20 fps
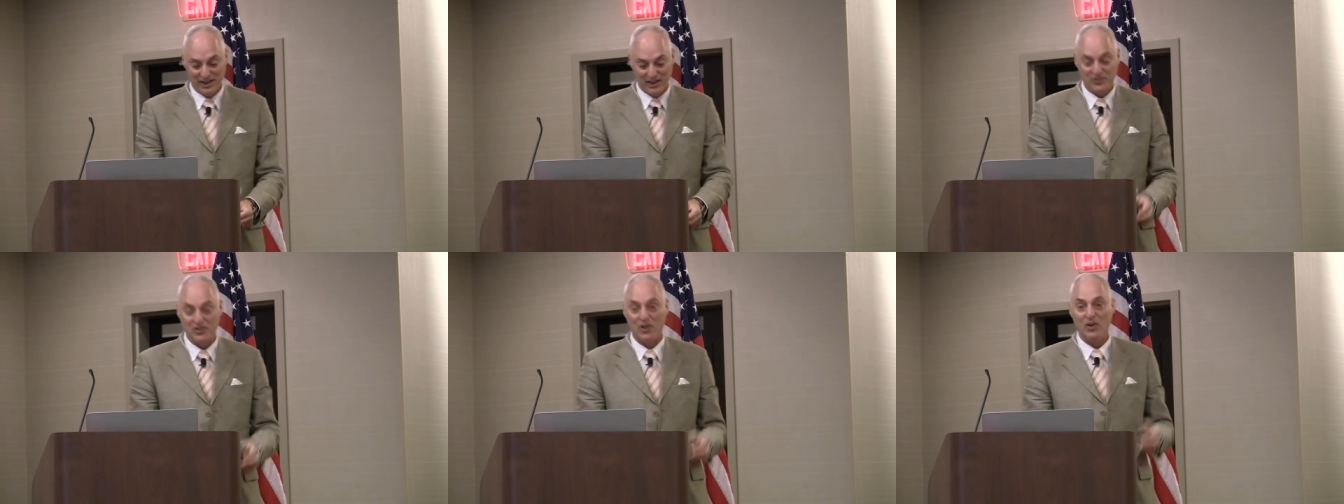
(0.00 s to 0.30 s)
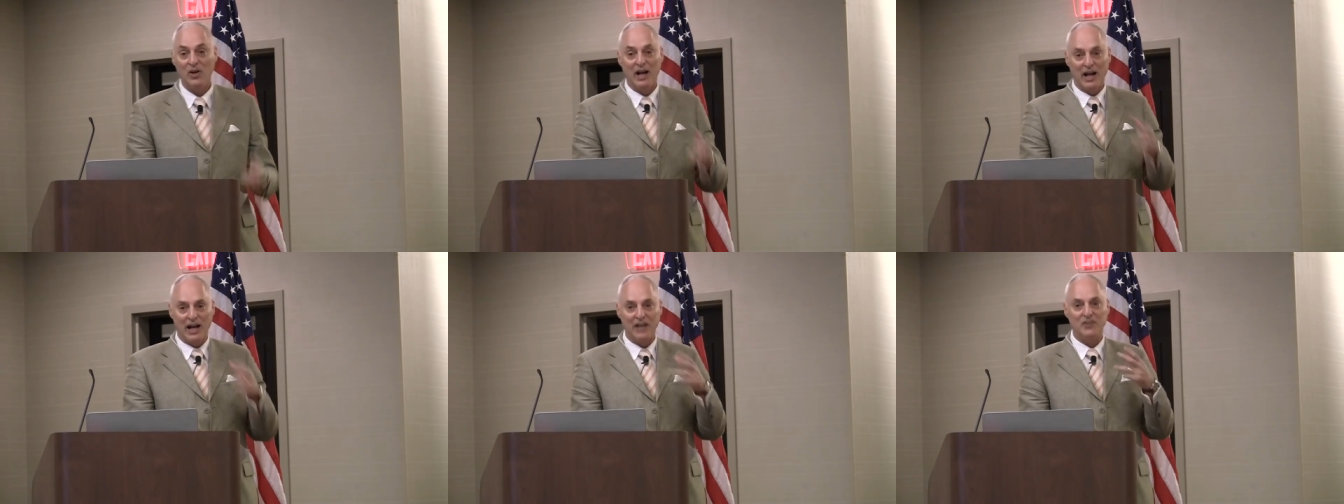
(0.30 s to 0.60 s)

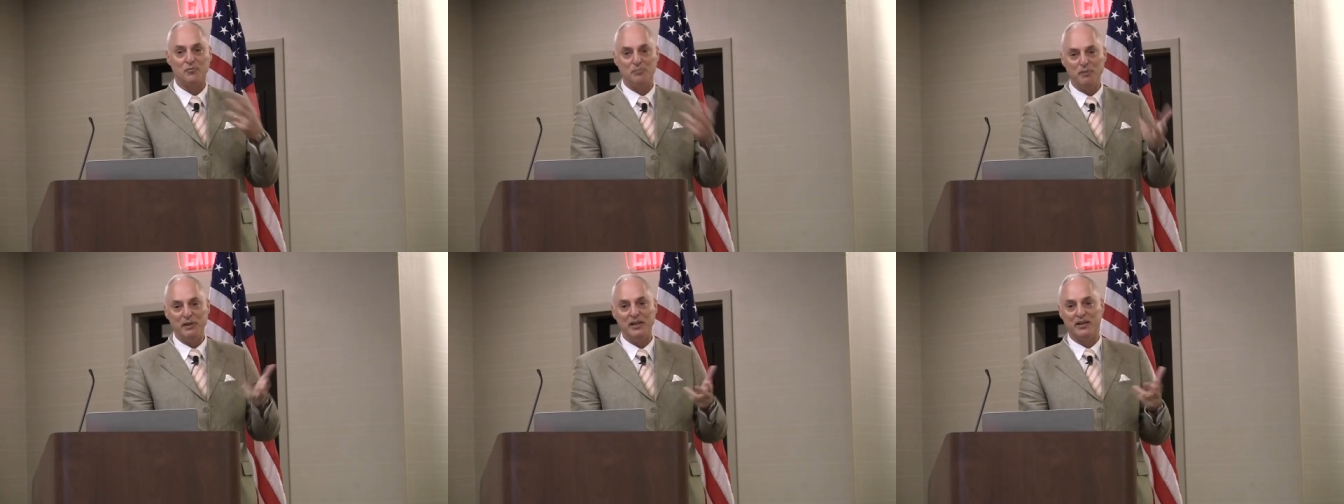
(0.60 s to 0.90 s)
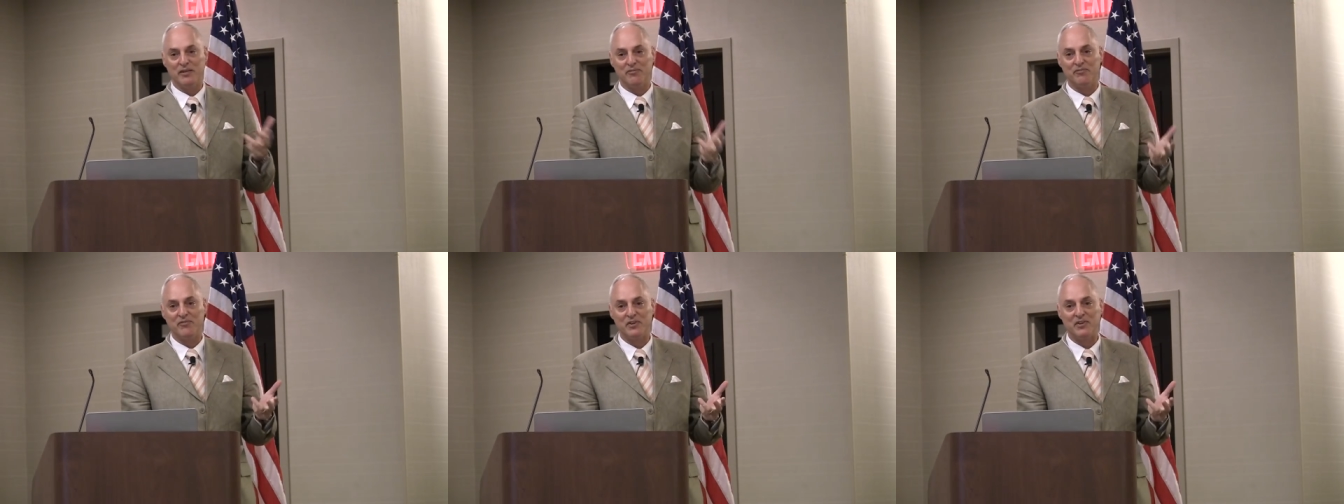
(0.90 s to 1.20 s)
So I
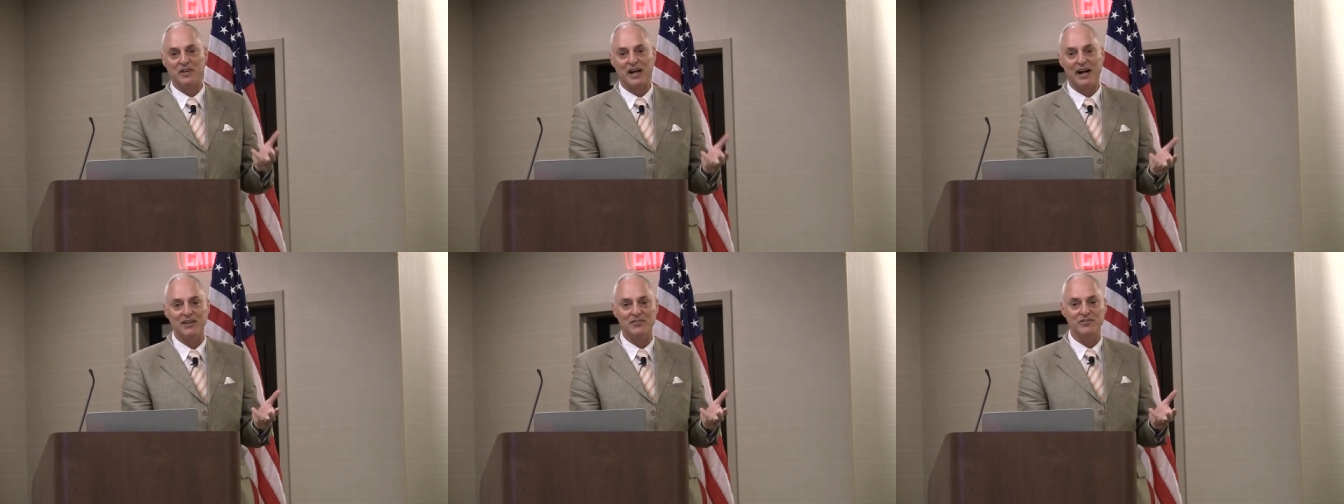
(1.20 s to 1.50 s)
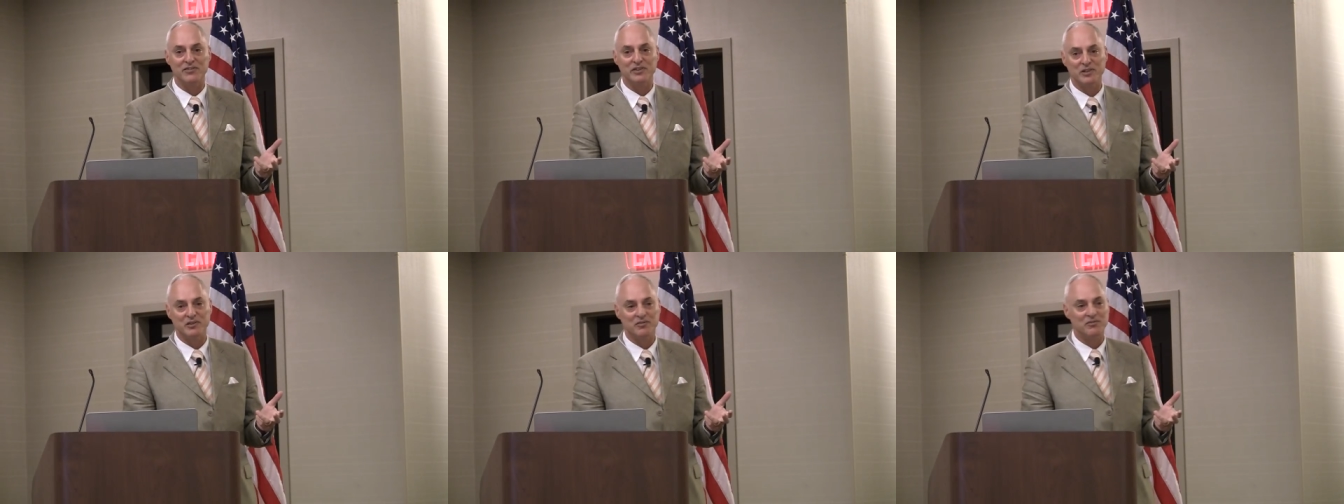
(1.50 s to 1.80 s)
speak of the
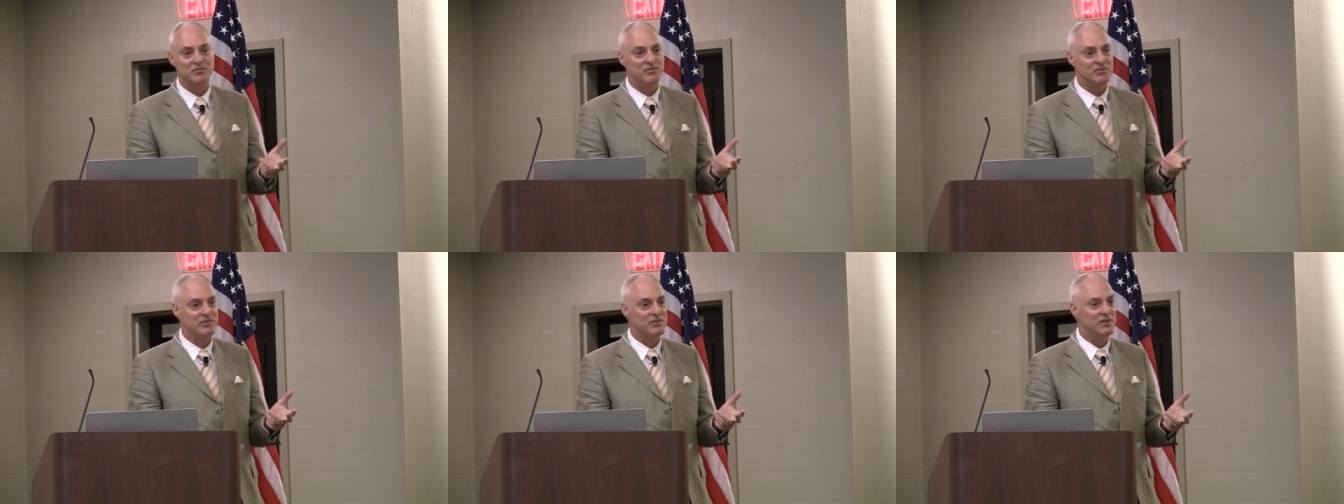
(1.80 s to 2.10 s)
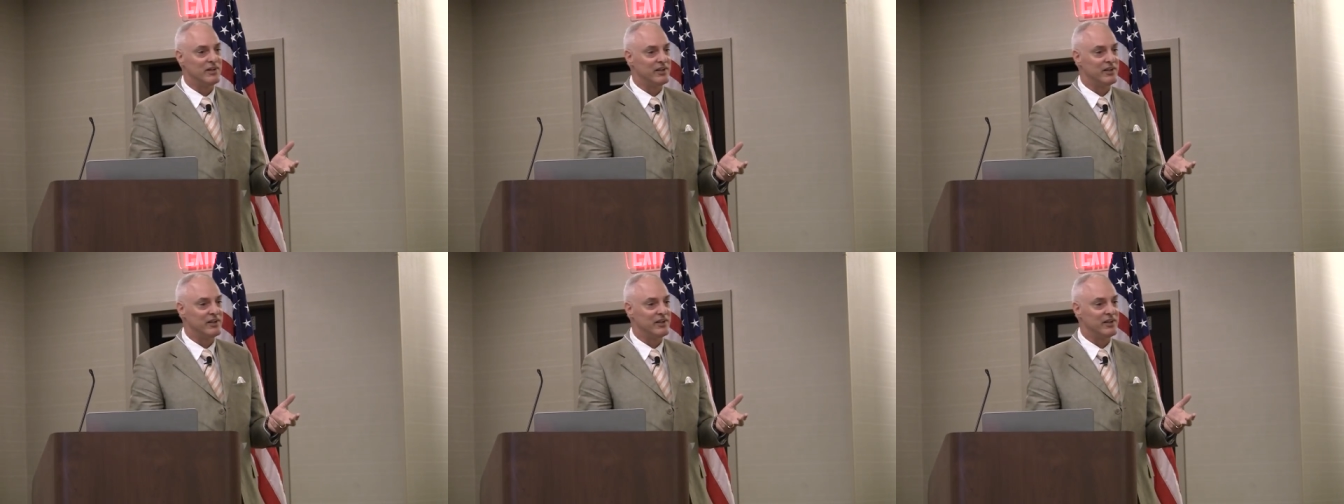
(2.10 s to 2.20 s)
doctrine of